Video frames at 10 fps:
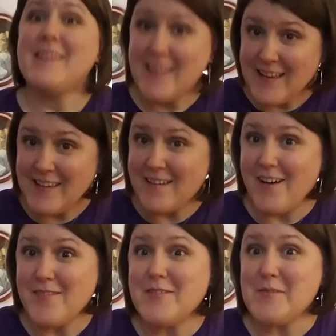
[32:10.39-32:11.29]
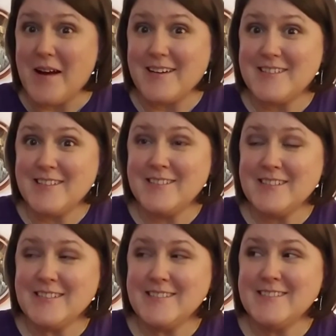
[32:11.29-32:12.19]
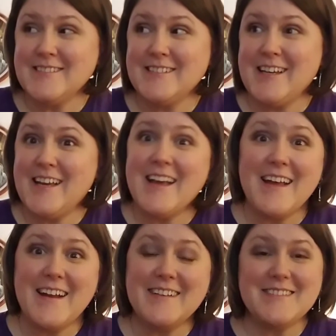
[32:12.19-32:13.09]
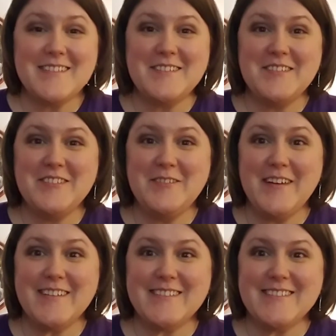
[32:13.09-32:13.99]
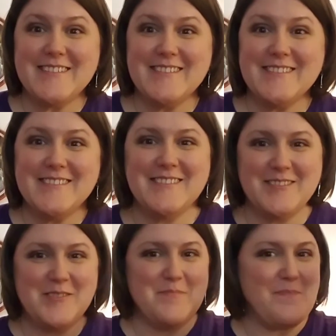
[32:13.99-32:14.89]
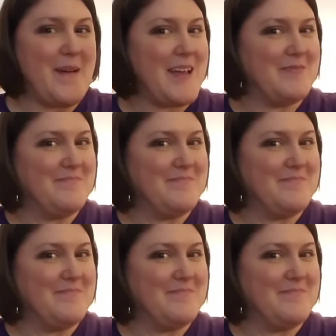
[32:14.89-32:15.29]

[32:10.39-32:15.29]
Thank you all for watching, and I'll see you in 2 weeks. Bye.